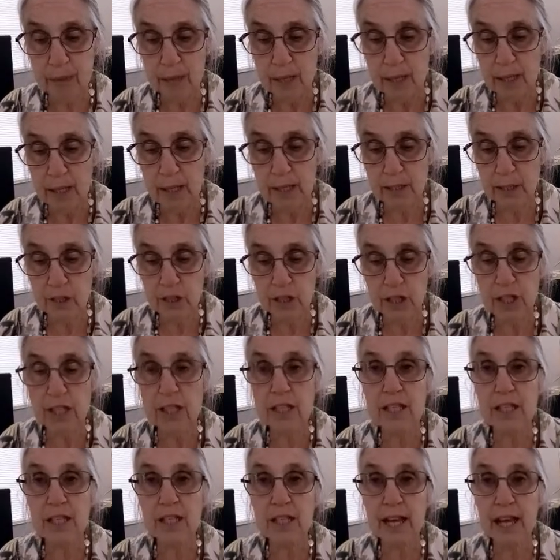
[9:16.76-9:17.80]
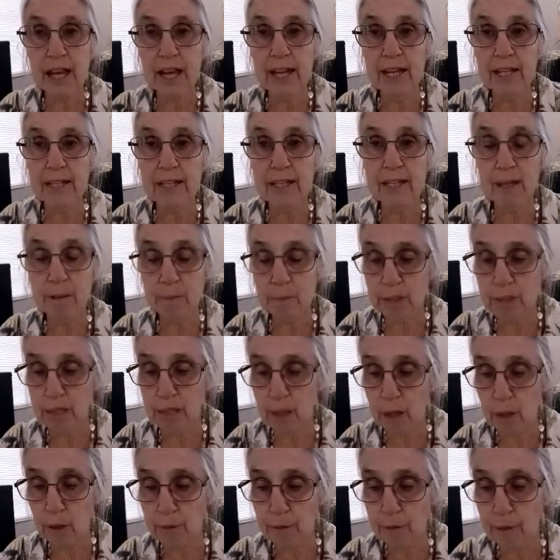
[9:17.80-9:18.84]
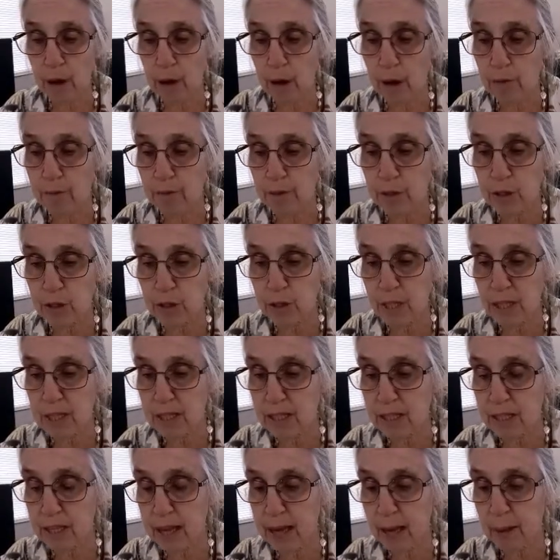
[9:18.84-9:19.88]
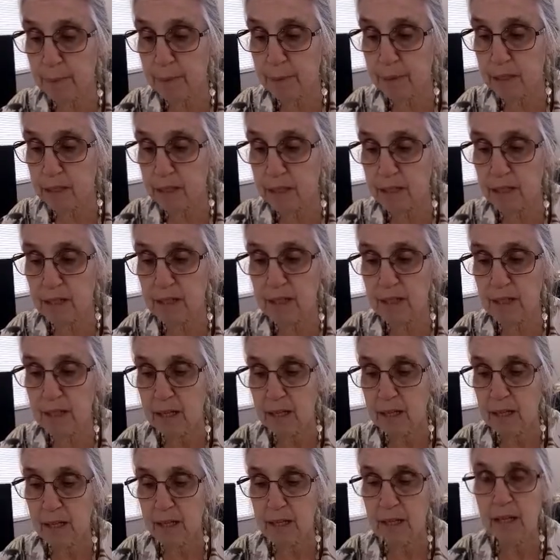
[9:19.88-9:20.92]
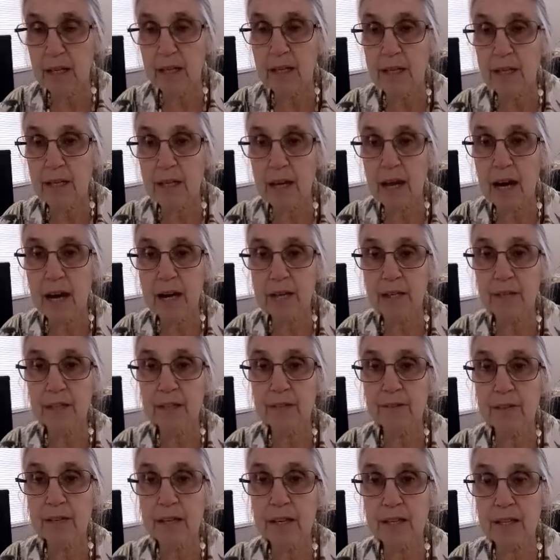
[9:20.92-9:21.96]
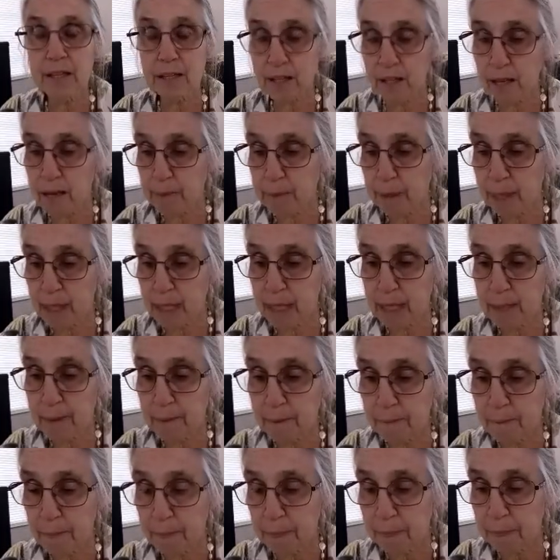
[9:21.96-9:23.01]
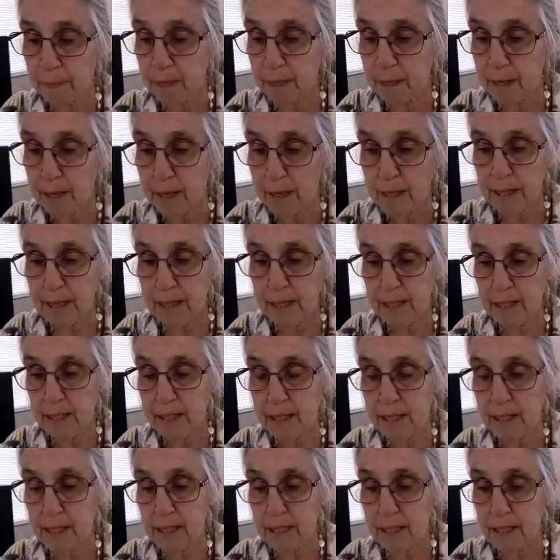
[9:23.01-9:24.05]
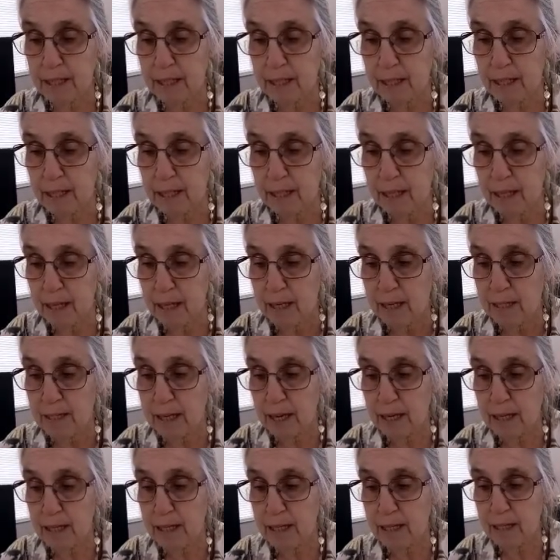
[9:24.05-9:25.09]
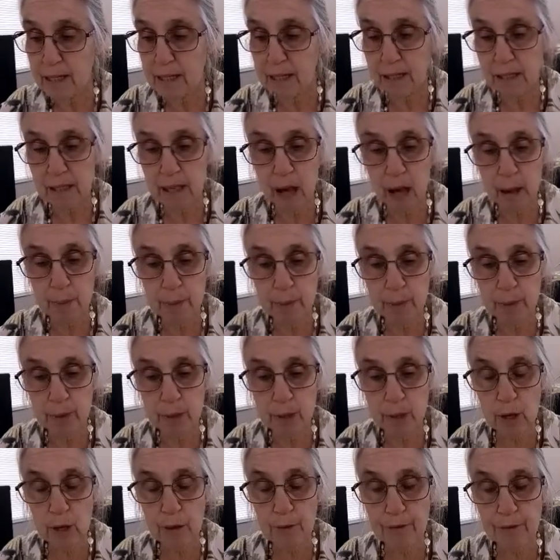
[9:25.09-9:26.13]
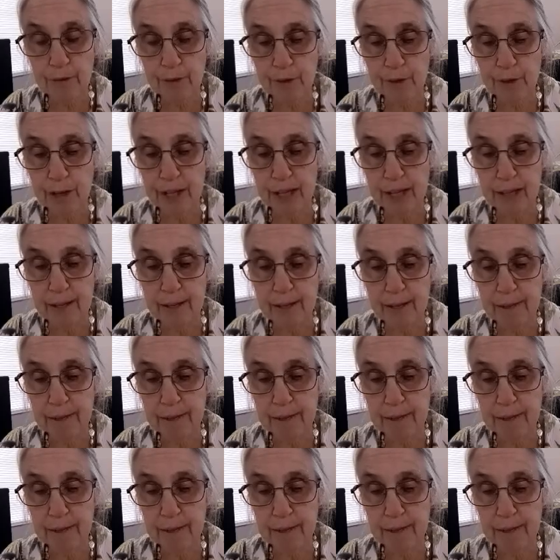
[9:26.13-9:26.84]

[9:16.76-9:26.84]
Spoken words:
As Jesus hands himself over to his captors in the Garden of Gethsemane, he insists that his disciples go free.